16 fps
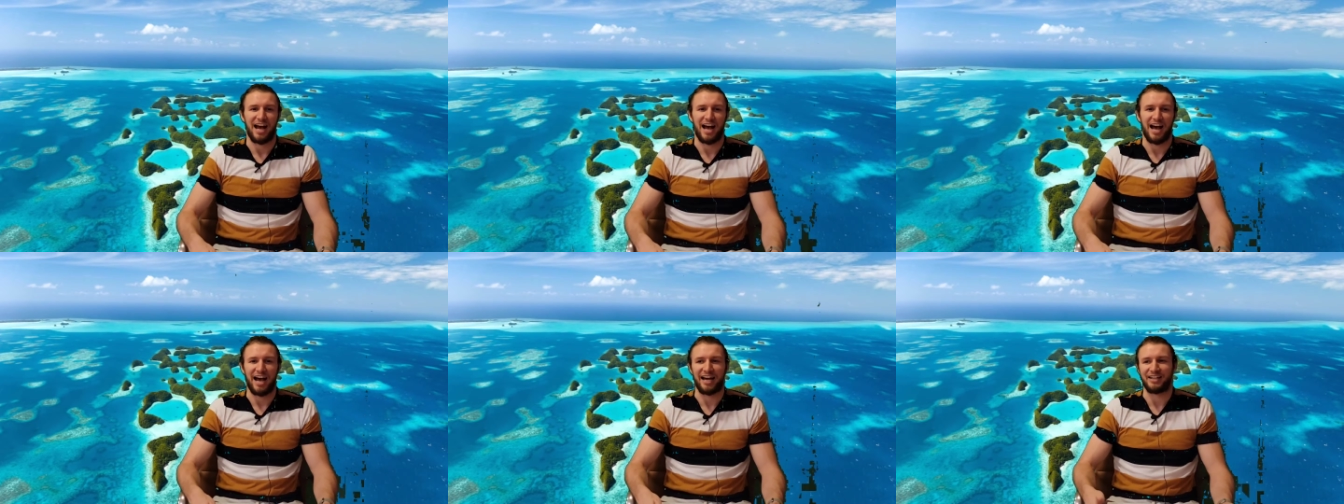
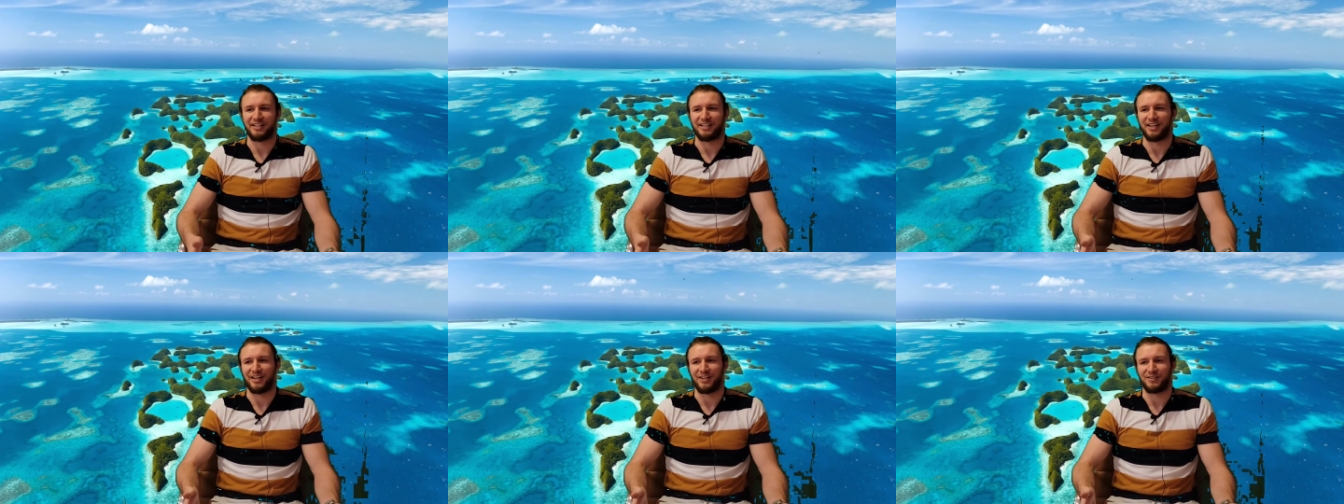I
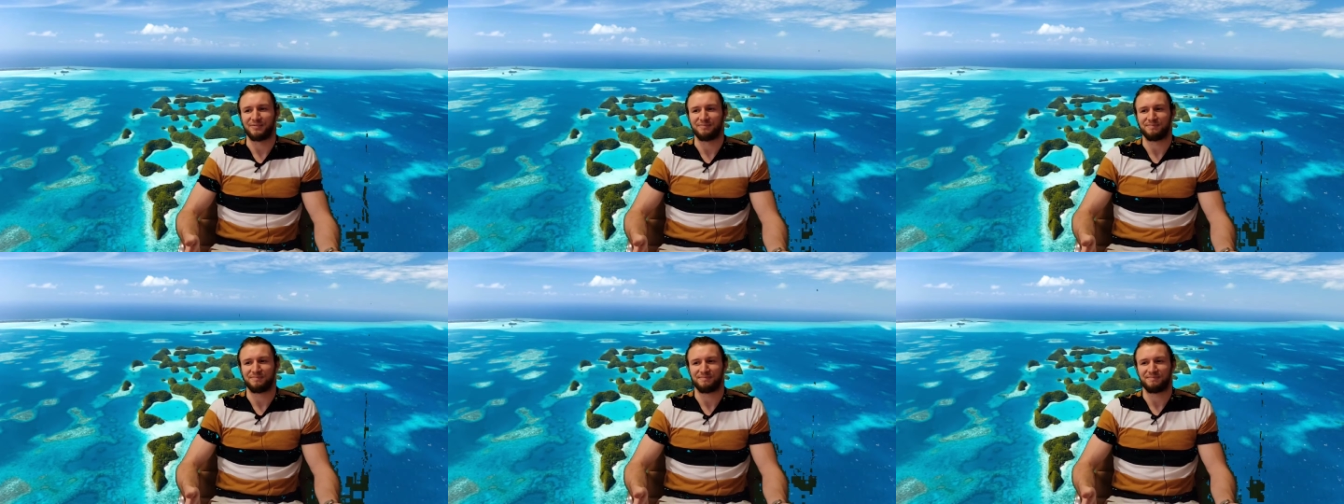don't
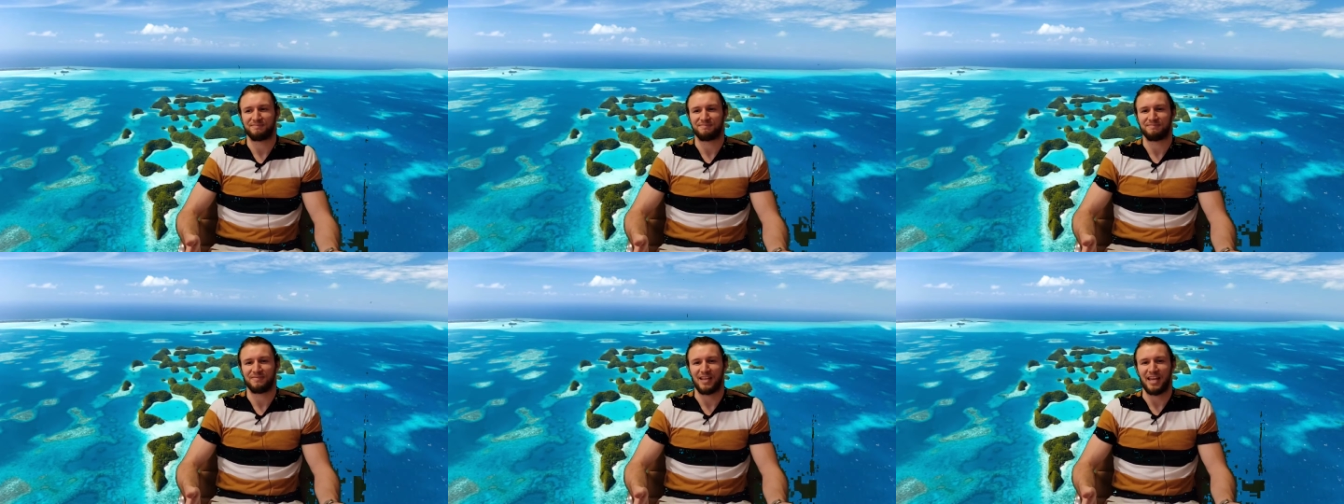know.
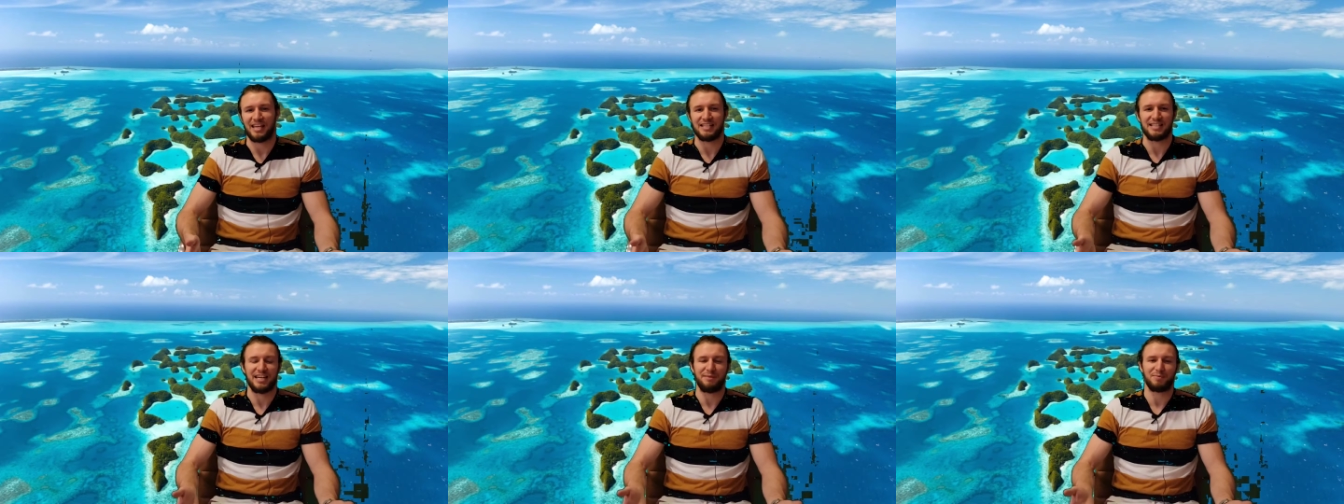It
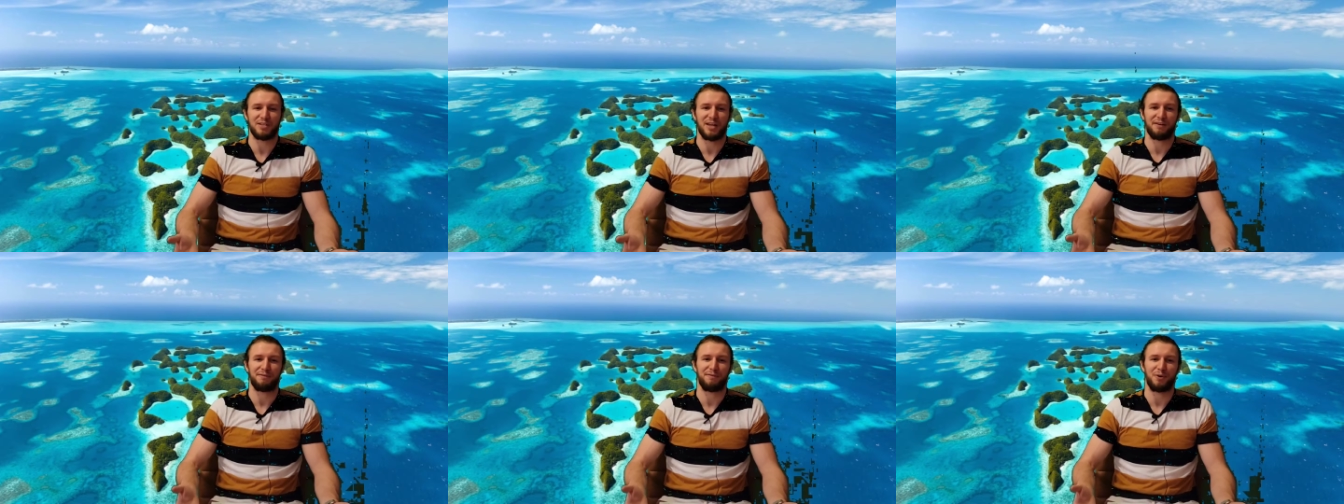seems
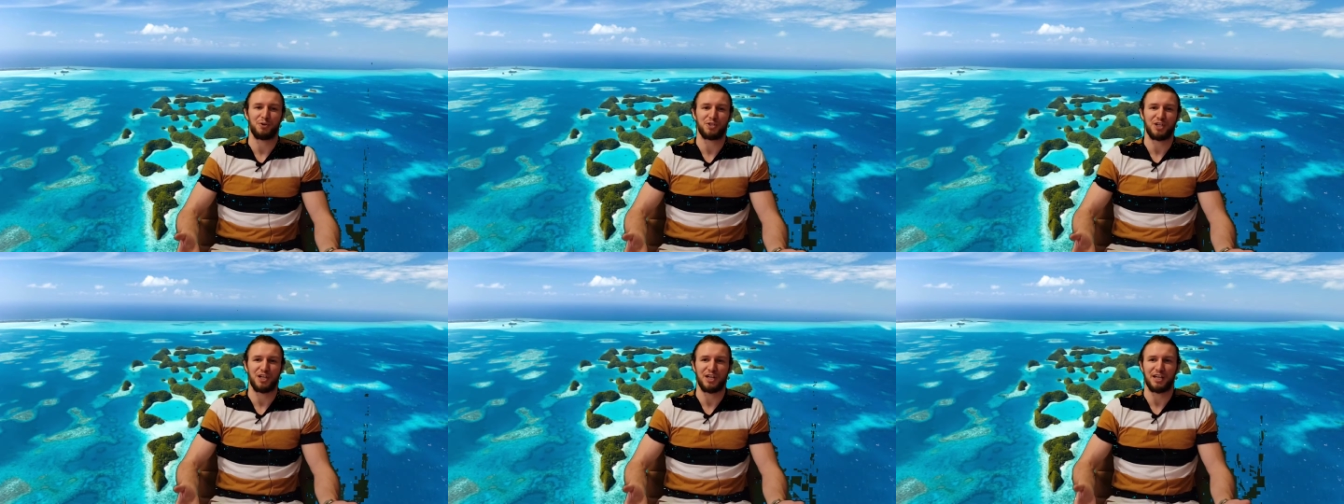like
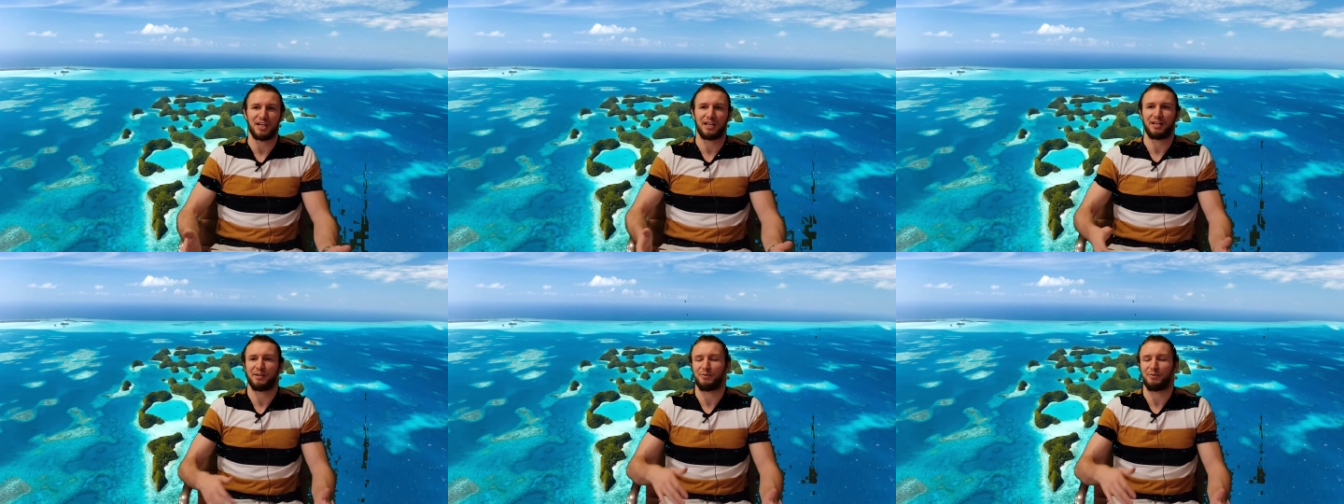Voci